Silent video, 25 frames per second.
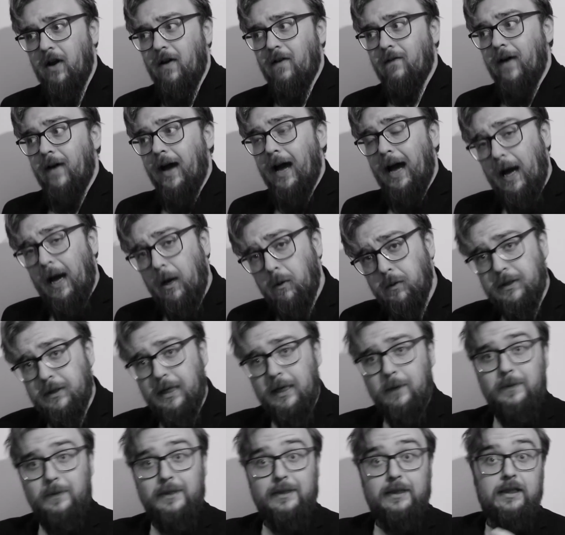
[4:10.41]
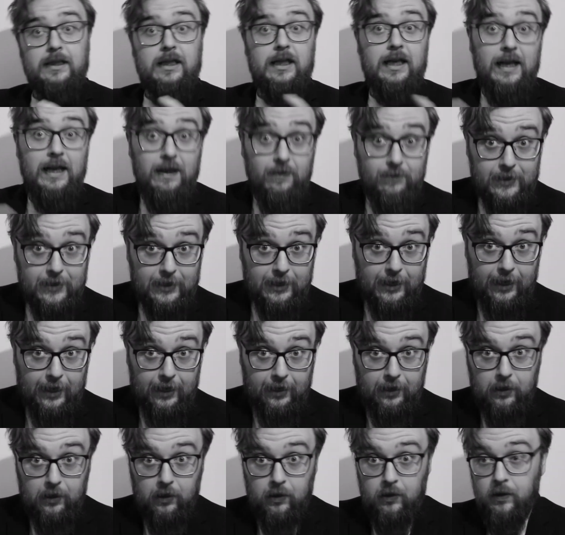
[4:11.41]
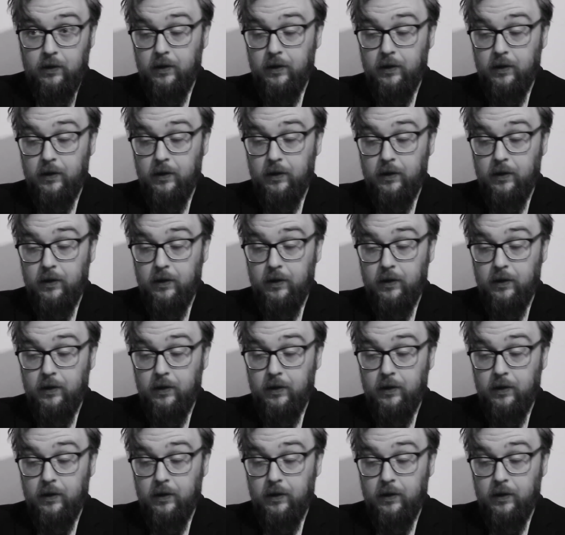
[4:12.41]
the house I was living in,